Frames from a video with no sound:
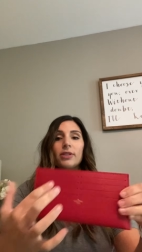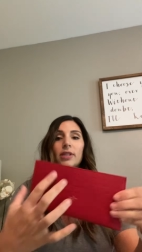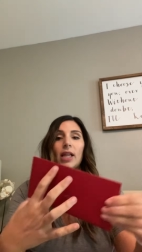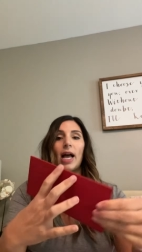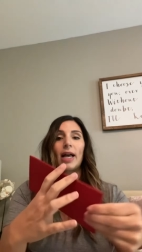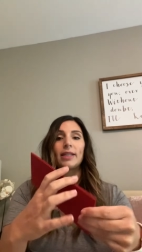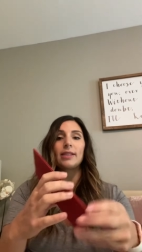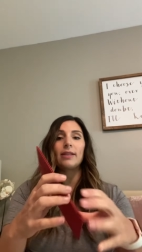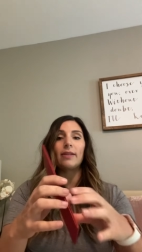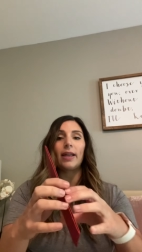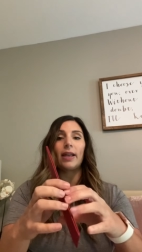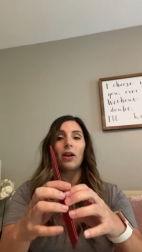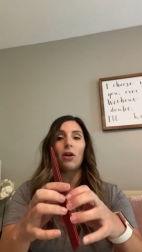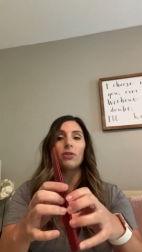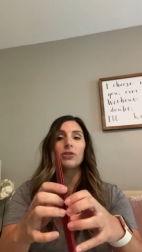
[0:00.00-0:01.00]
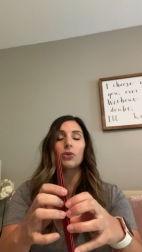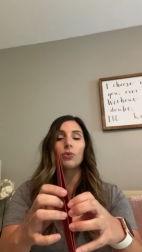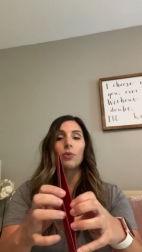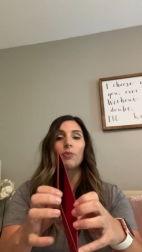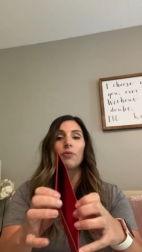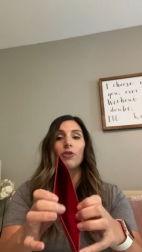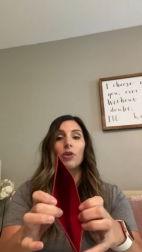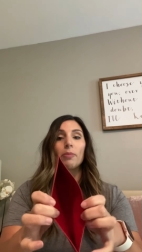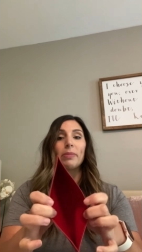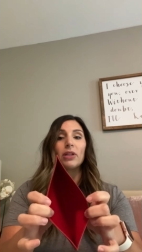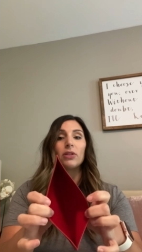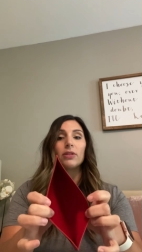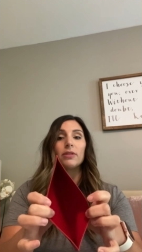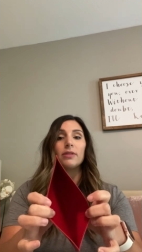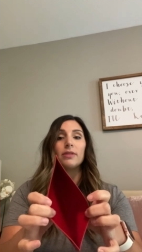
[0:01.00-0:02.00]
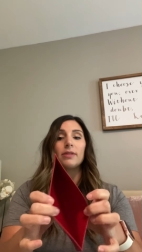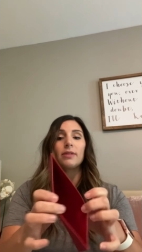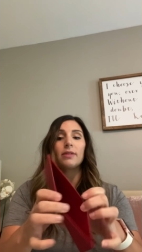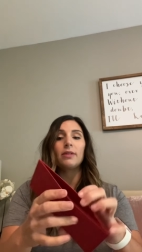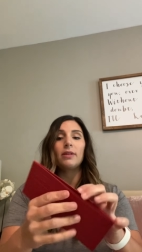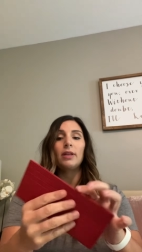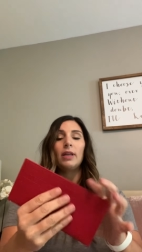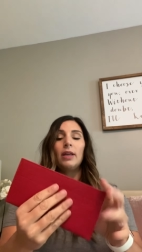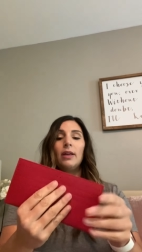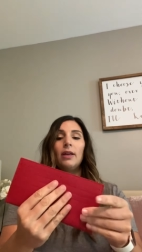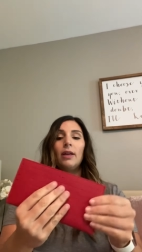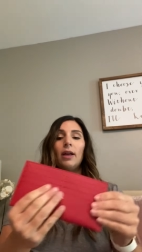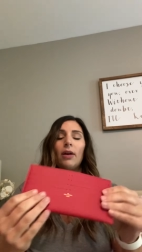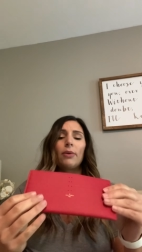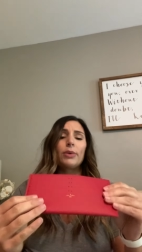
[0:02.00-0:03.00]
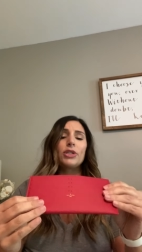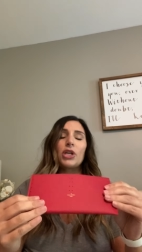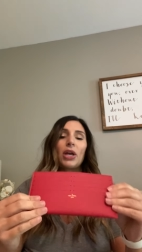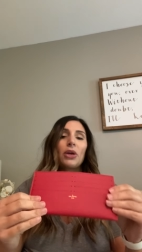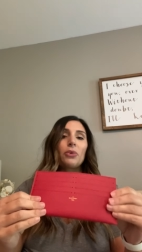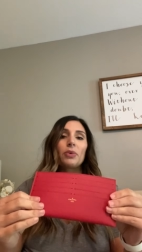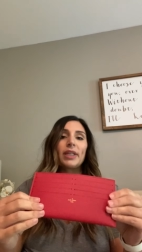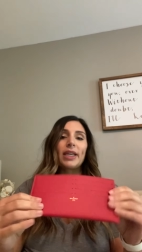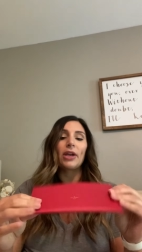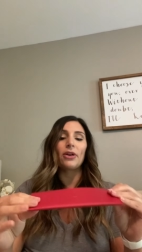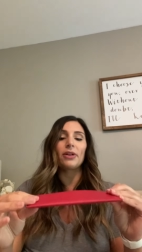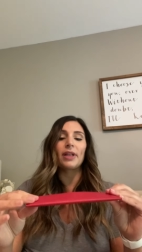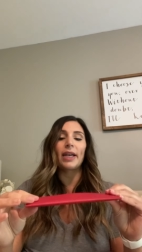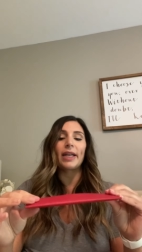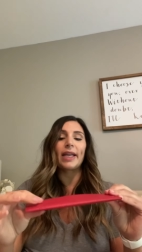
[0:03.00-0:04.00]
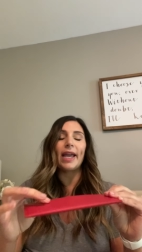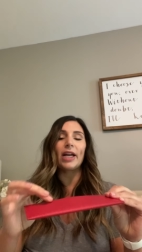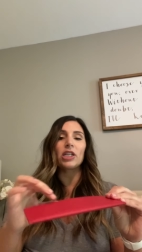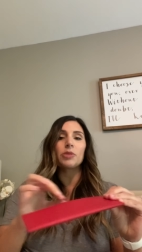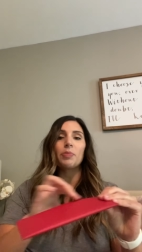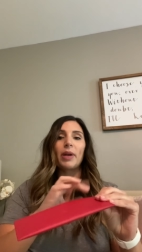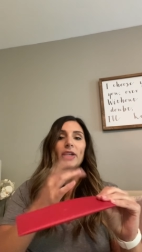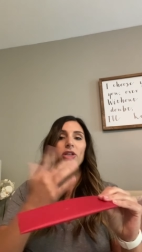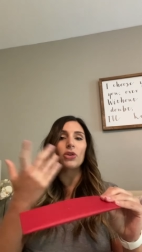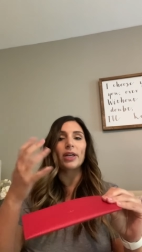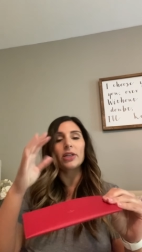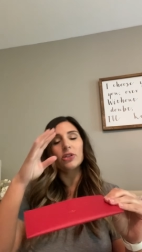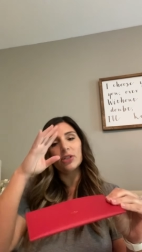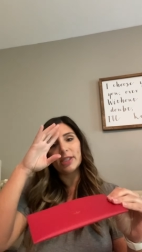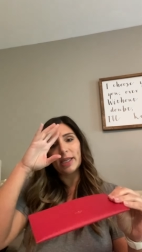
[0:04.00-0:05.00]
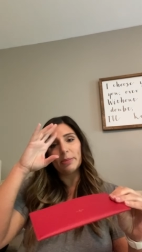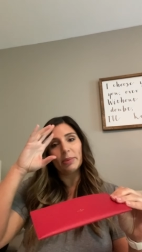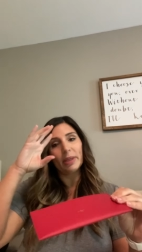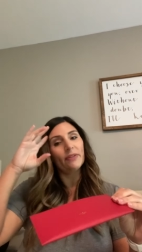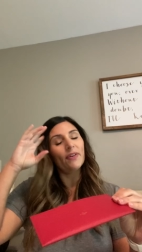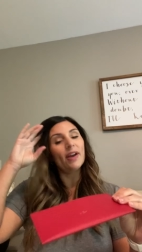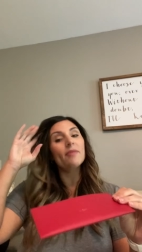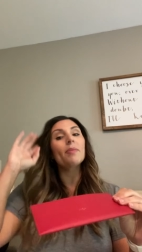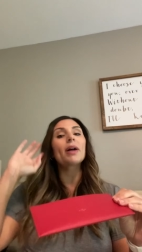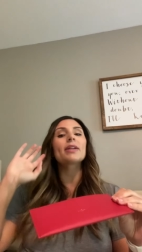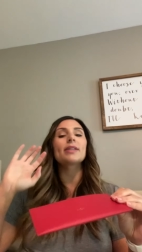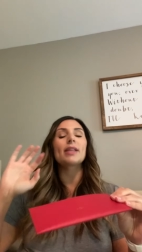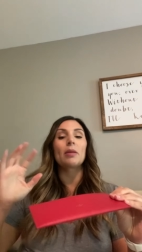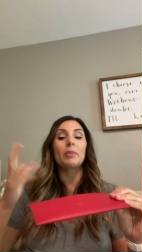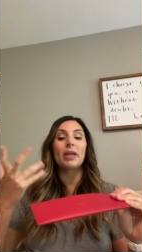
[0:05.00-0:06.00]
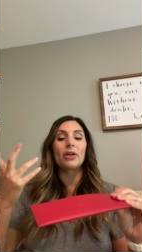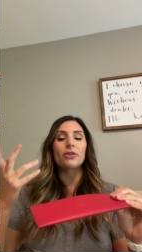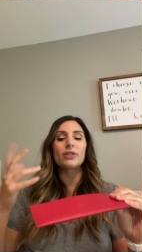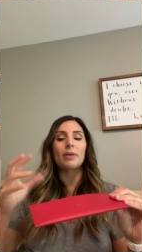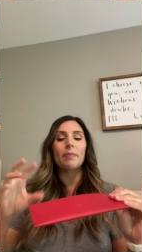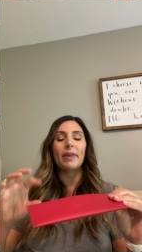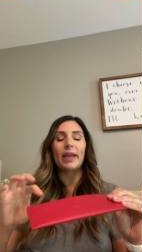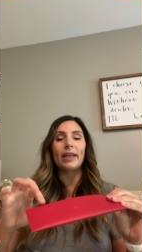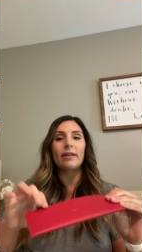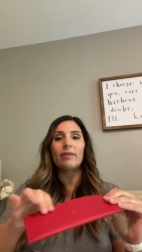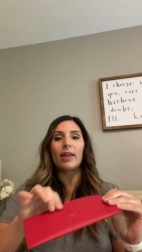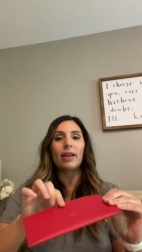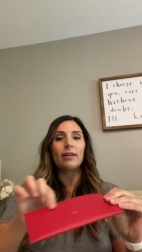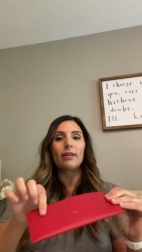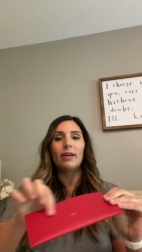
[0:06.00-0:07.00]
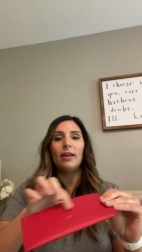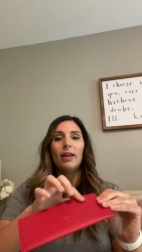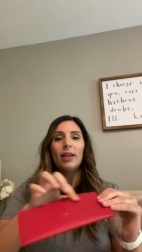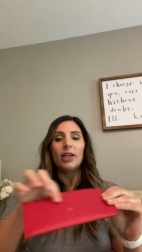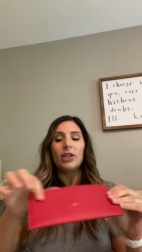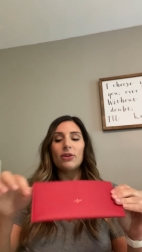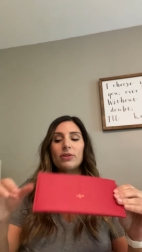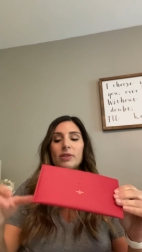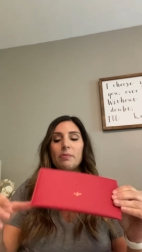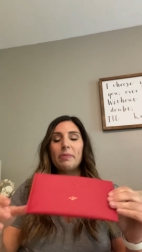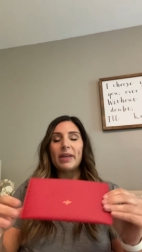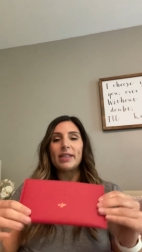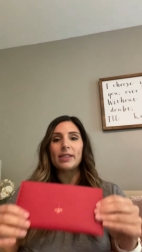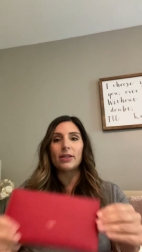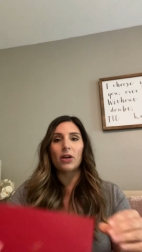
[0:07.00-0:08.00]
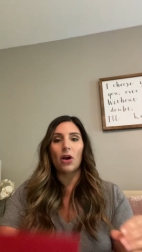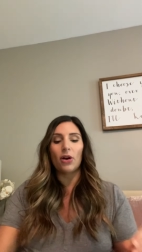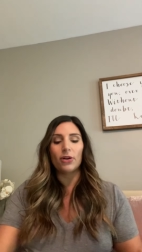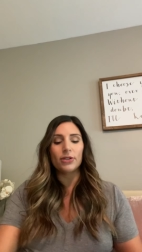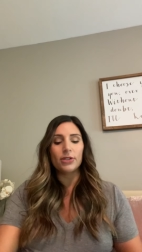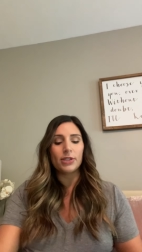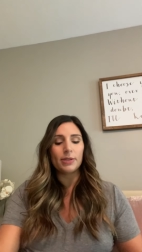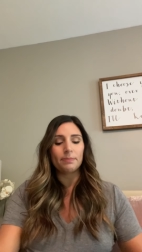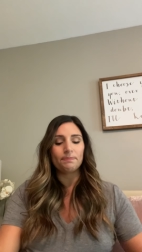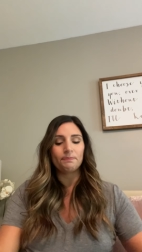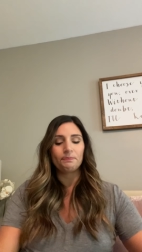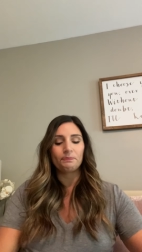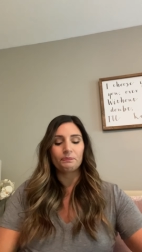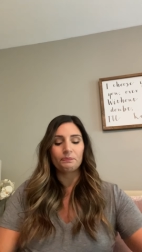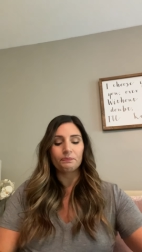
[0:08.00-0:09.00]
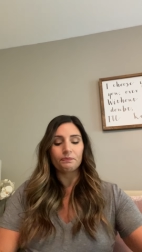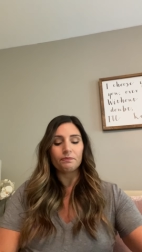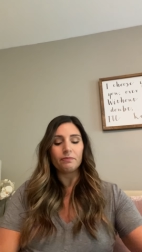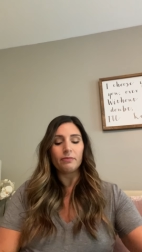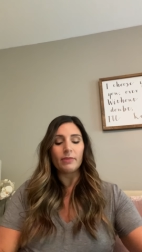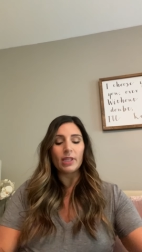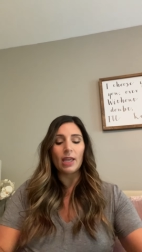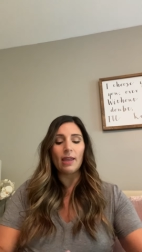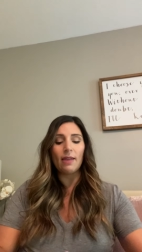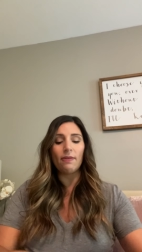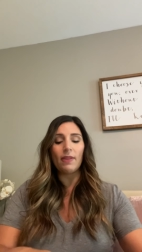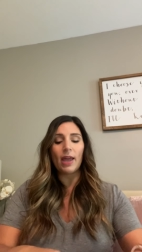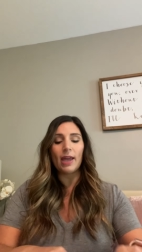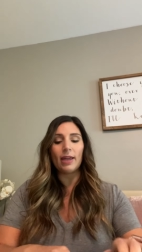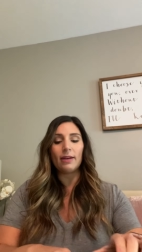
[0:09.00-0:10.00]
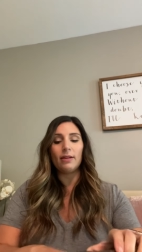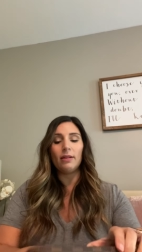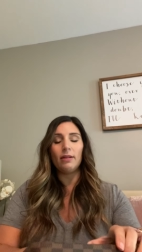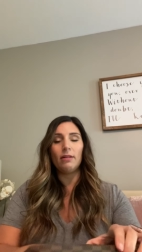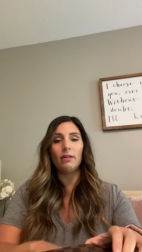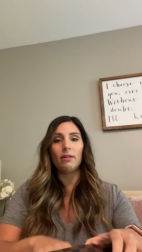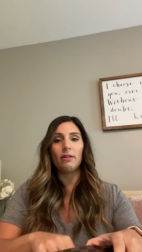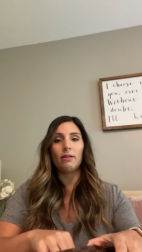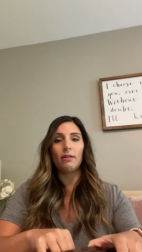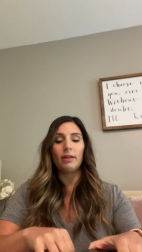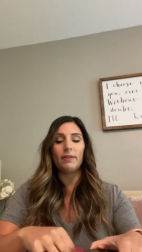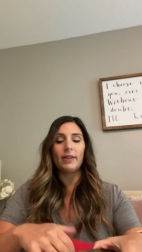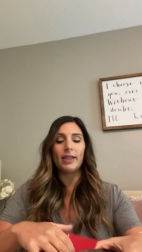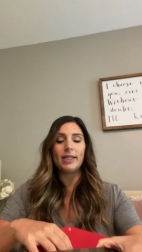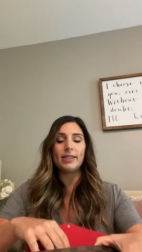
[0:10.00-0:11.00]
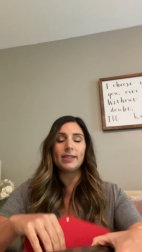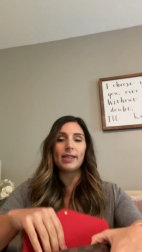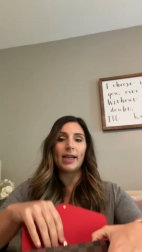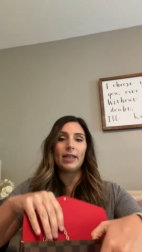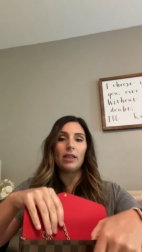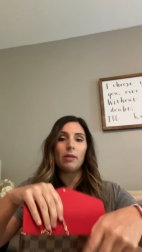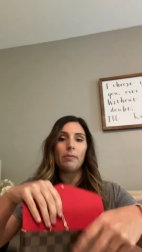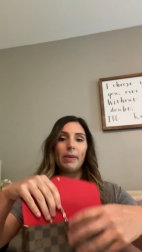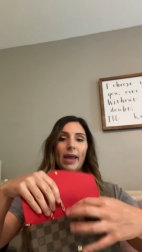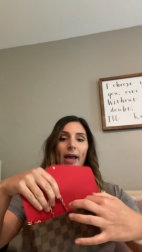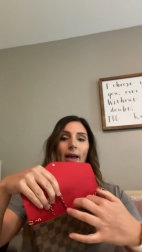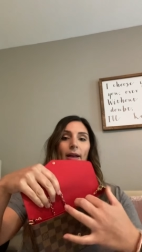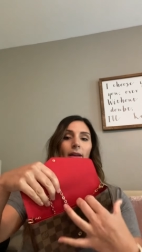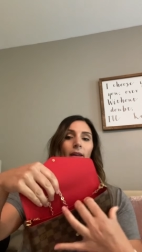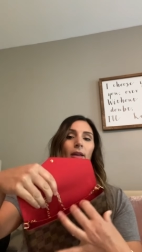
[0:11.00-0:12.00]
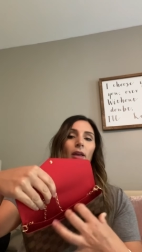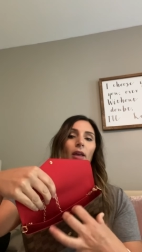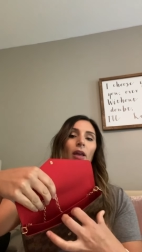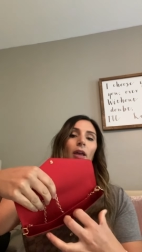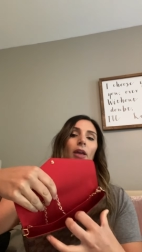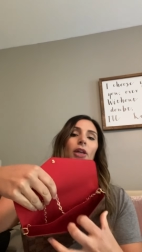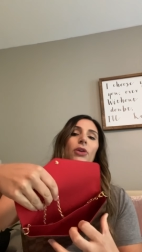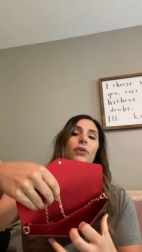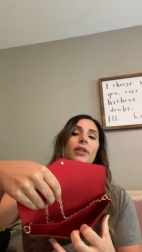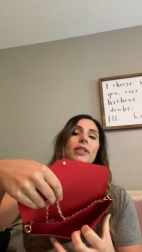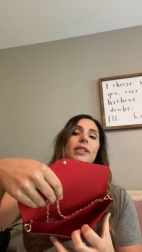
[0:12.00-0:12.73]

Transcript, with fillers: slots and then also room for bills, which I don't really carry a lot of cash, but I try to just keep like five bucks on me or something. And then, you know, some basic cards. And then the inside of the bag, you can